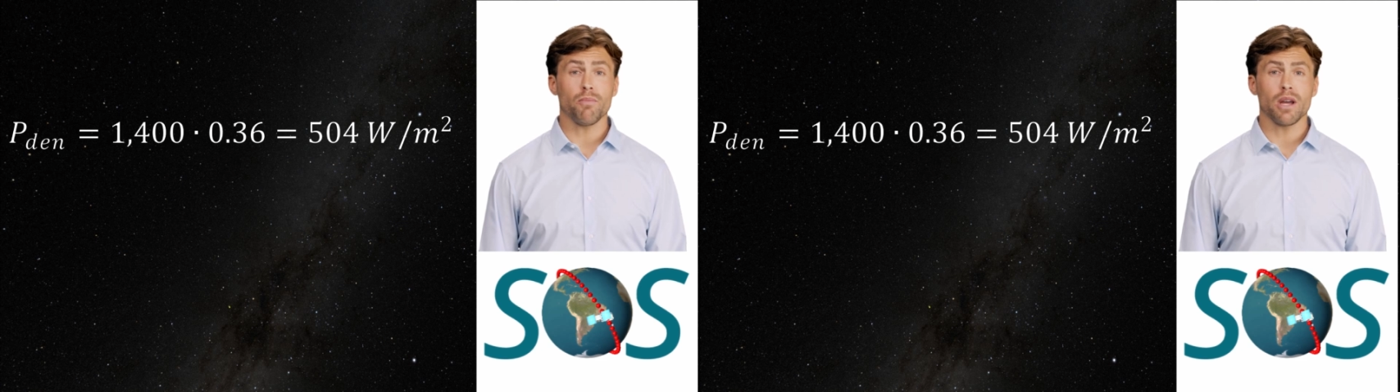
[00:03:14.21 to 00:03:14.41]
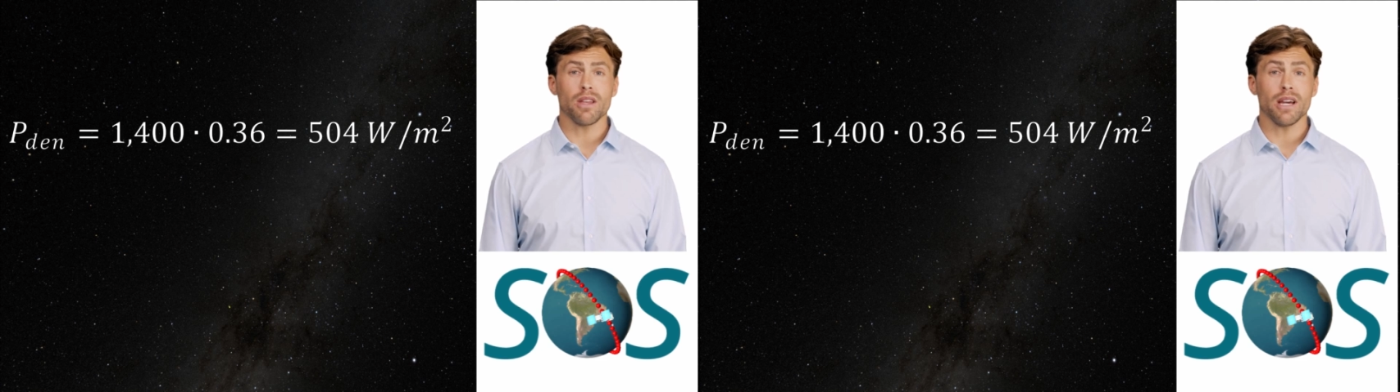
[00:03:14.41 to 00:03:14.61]

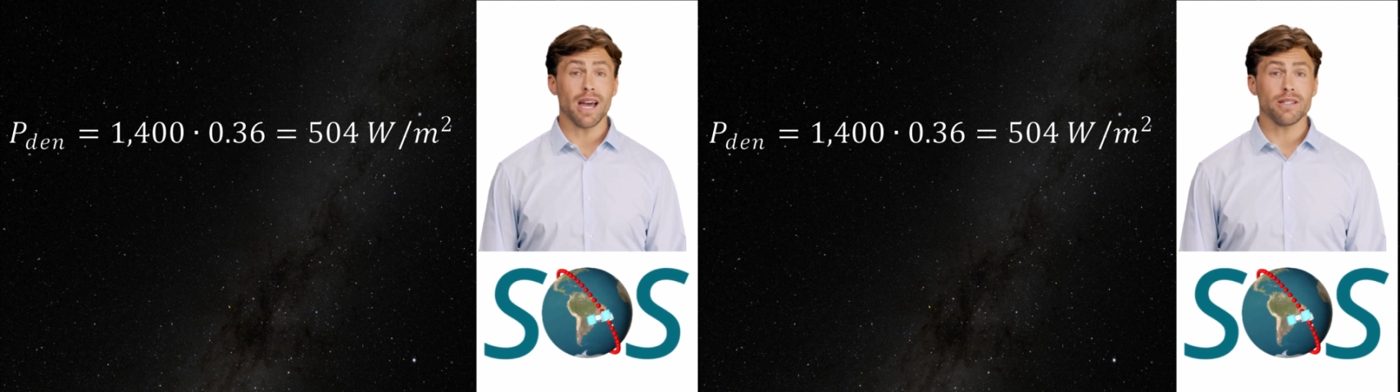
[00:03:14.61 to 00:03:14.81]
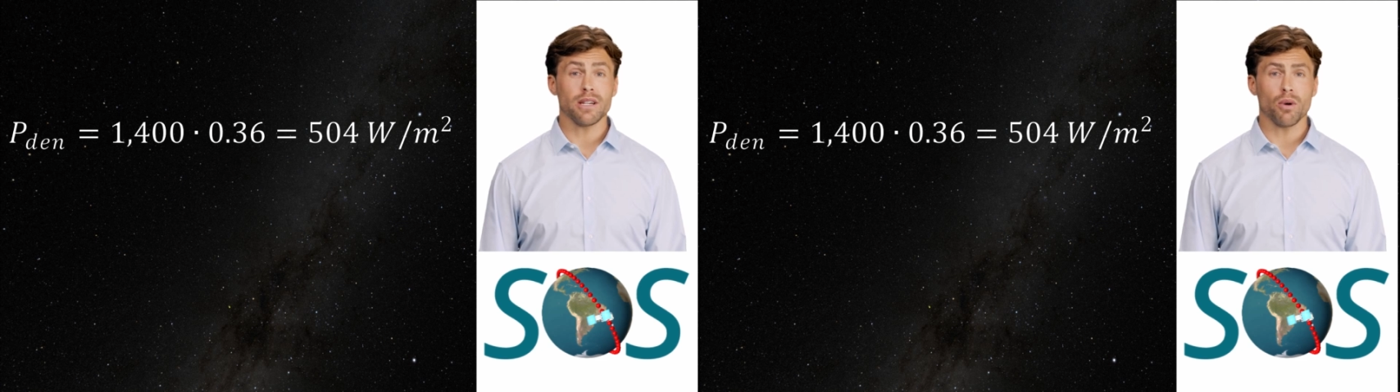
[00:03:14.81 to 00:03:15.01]
by the
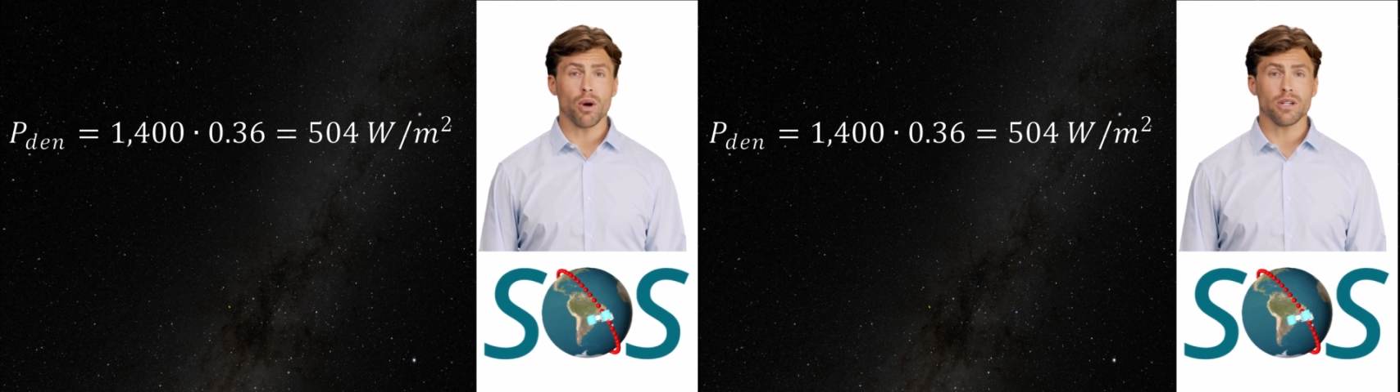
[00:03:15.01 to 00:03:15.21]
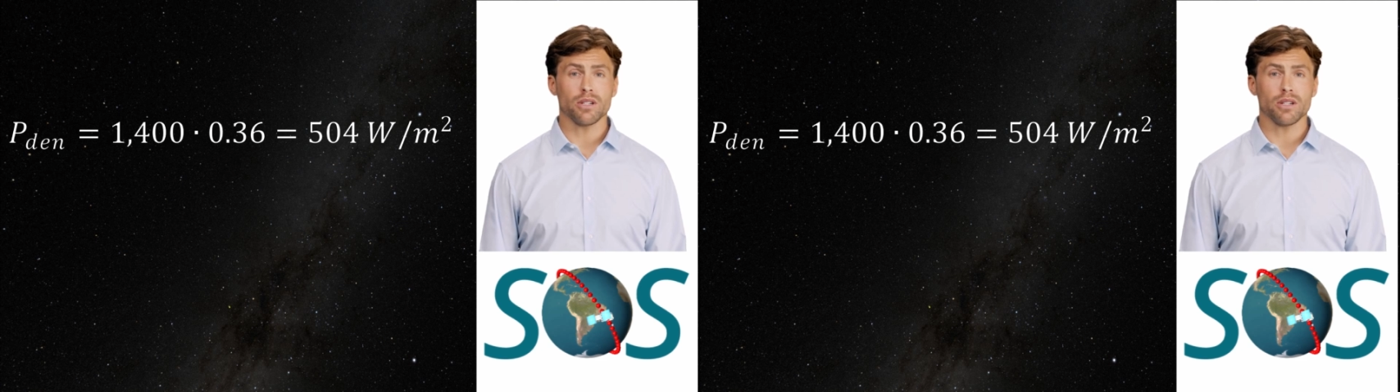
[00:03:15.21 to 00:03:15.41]
next
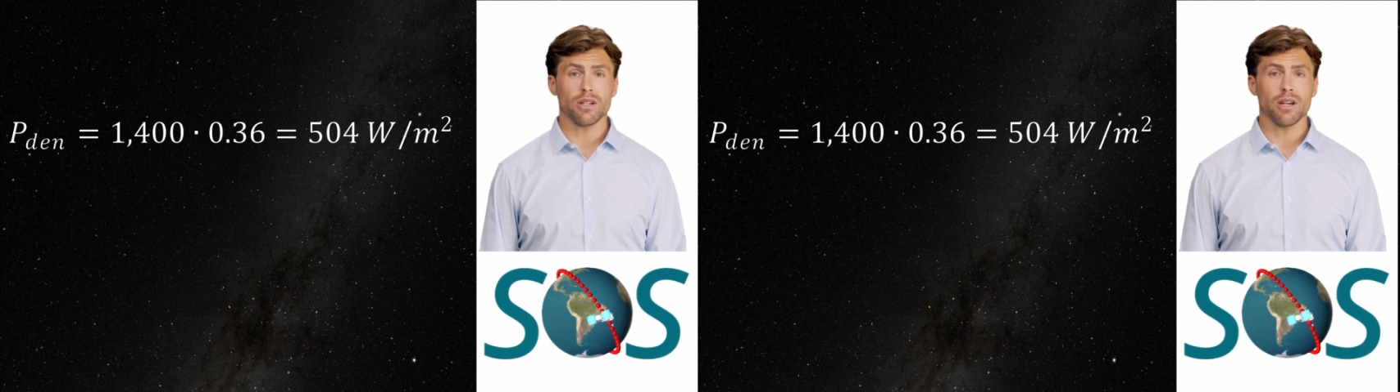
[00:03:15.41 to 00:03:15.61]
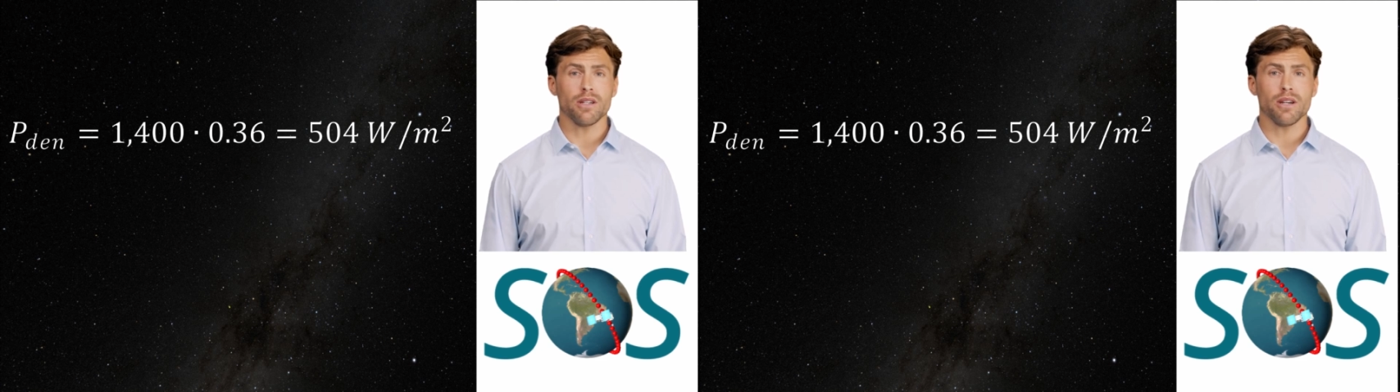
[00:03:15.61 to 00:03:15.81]
equation
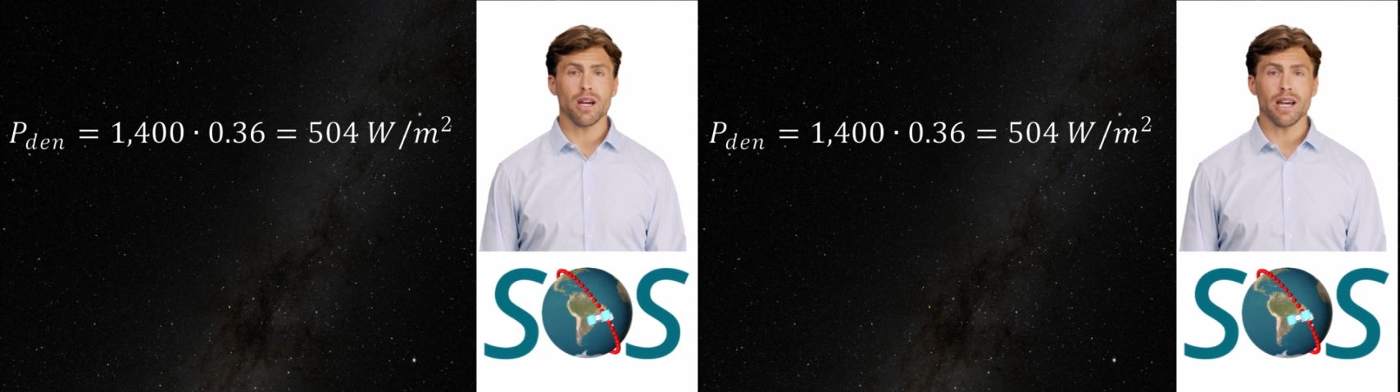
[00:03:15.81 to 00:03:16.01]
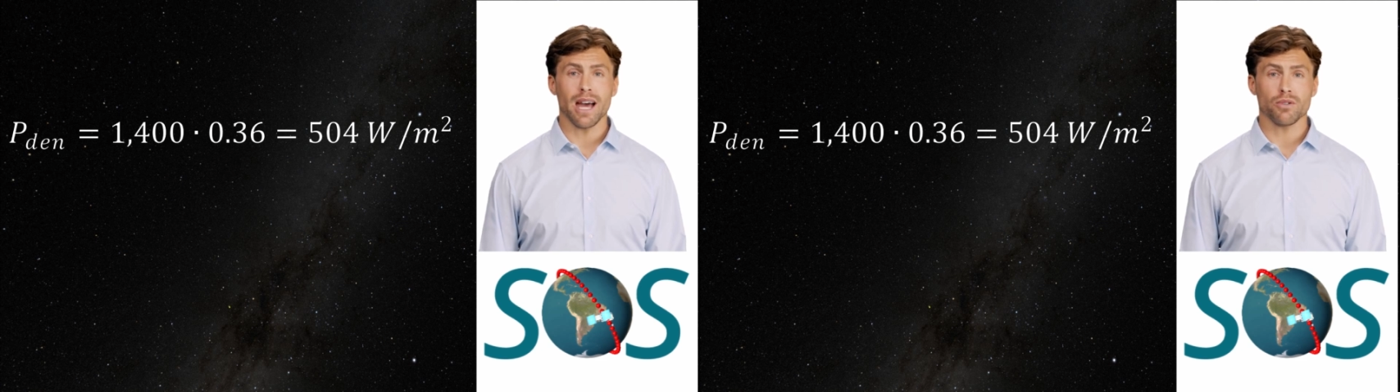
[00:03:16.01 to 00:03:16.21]
that I
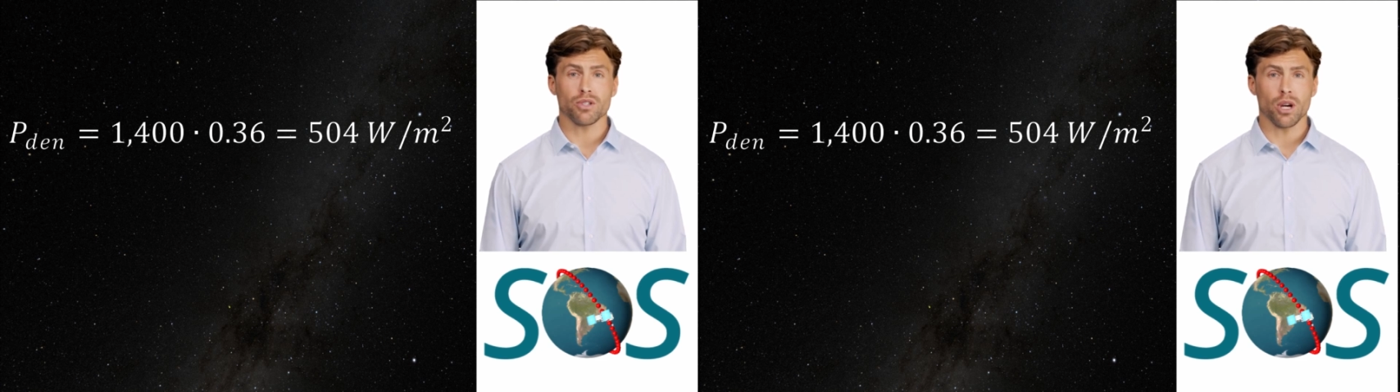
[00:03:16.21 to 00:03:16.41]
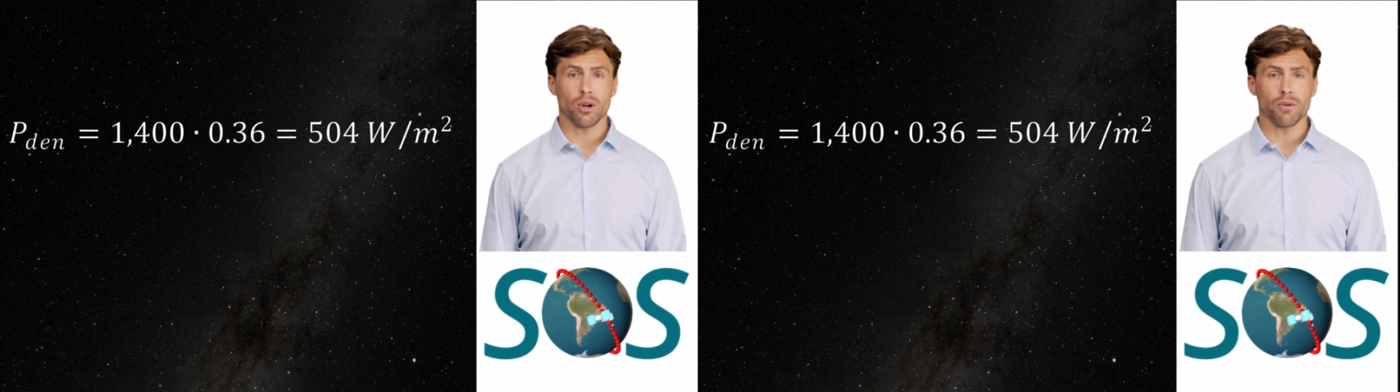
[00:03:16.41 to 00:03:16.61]
now
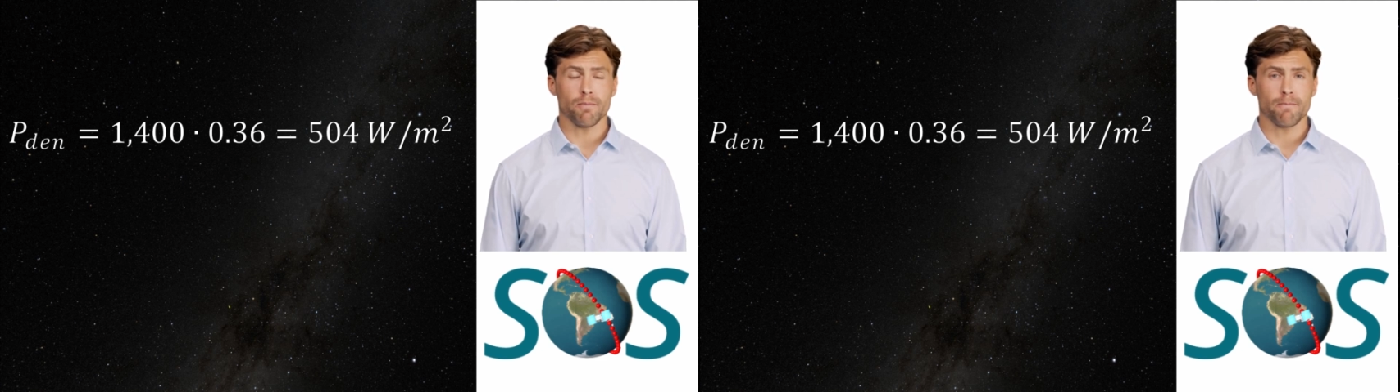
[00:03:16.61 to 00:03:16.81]
show.